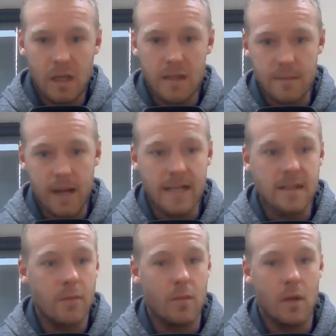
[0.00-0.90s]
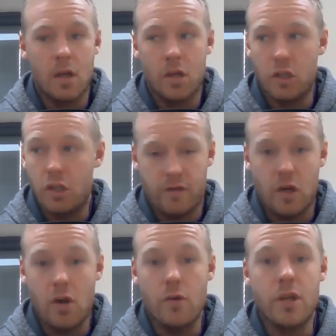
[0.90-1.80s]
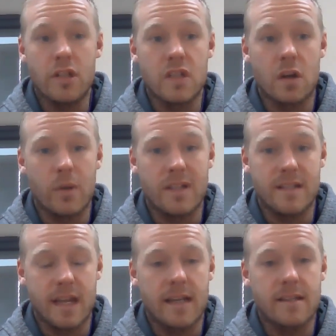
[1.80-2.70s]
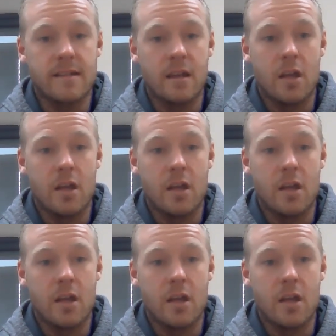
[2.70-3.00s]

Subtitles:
as the maximum, if you know you're going to stop at 6,